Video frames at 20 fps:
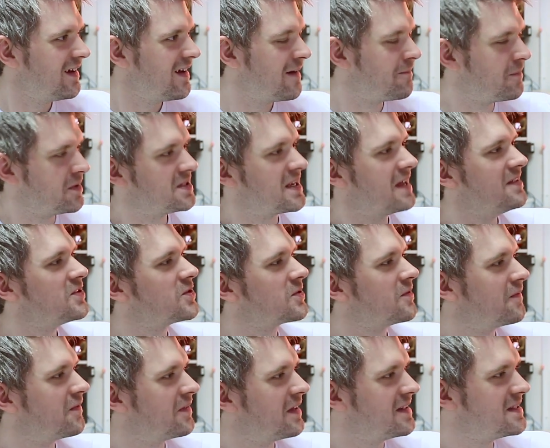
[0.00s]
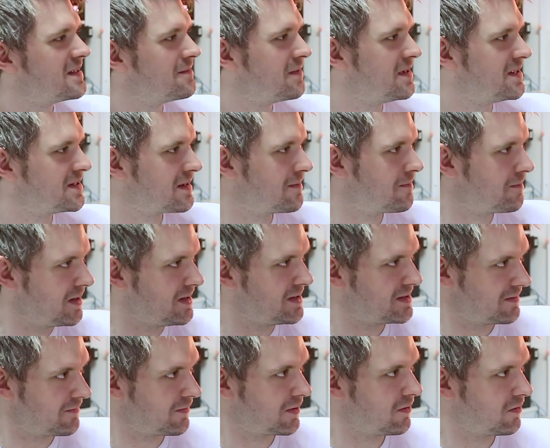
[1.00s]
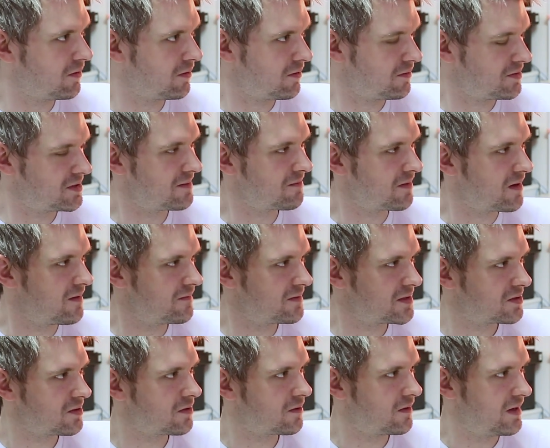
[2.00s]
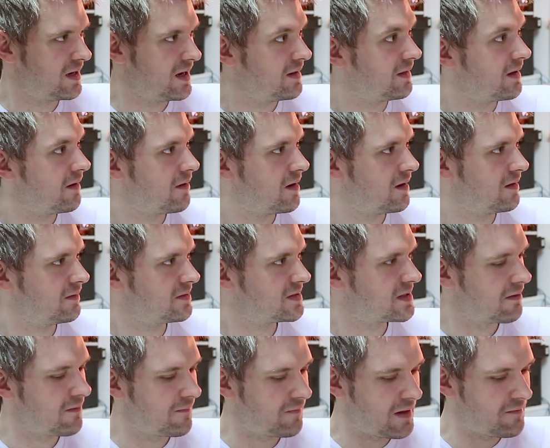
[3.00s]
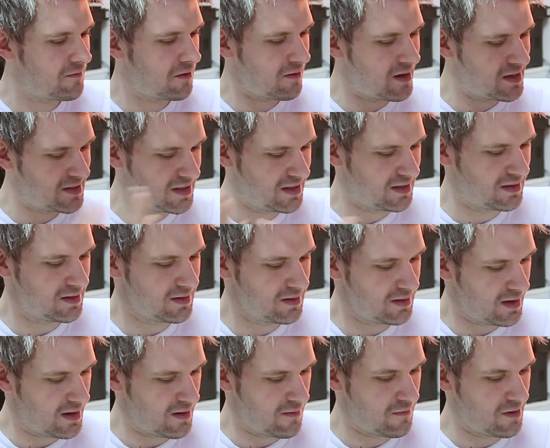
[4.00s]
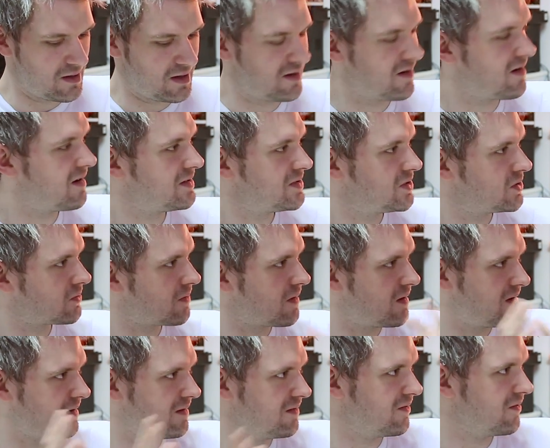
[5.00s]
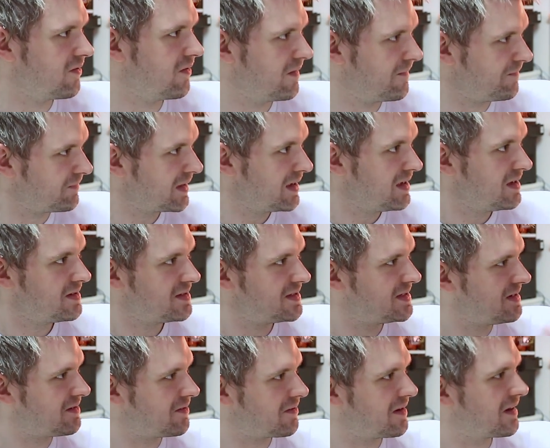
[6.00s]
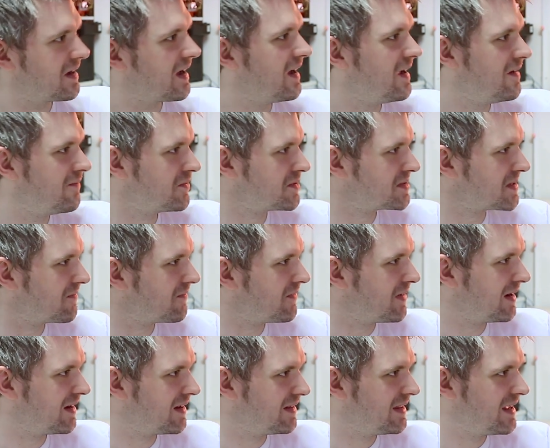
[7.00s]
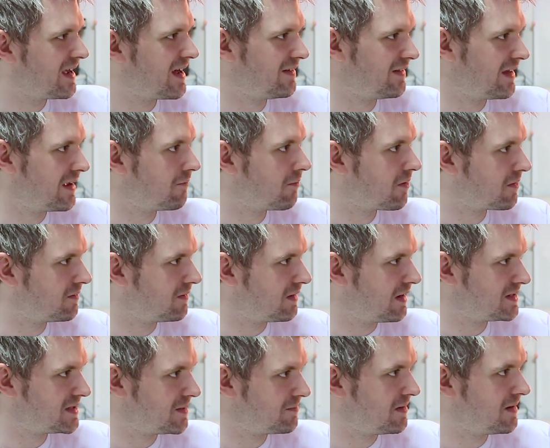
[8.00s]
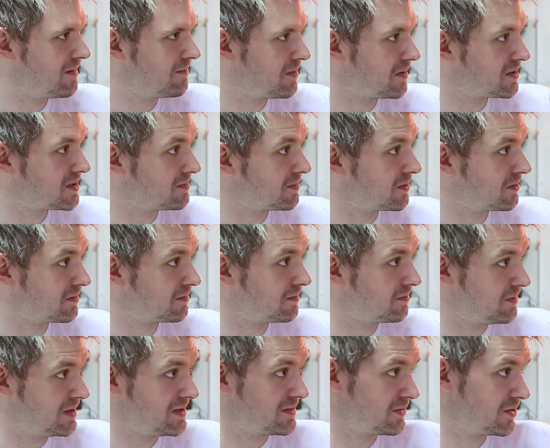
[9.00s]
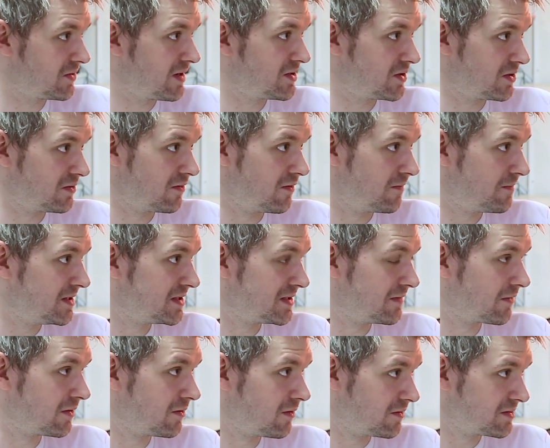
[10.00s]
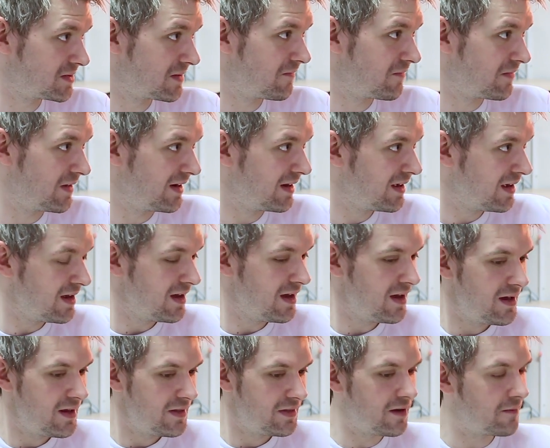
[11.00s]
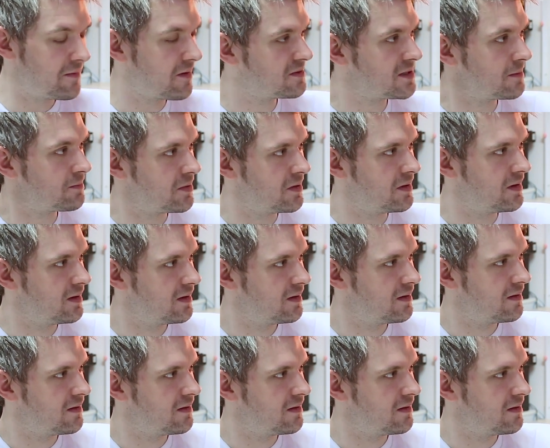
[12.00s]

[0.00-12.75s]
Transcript: a potential for there to be some piece of lore or some kind of story in their island. So if they've created a really nice shrine or a secret cave or something, and at the end they want there to be a possible piece of treasure or a piece of lore or something, they'll be able to put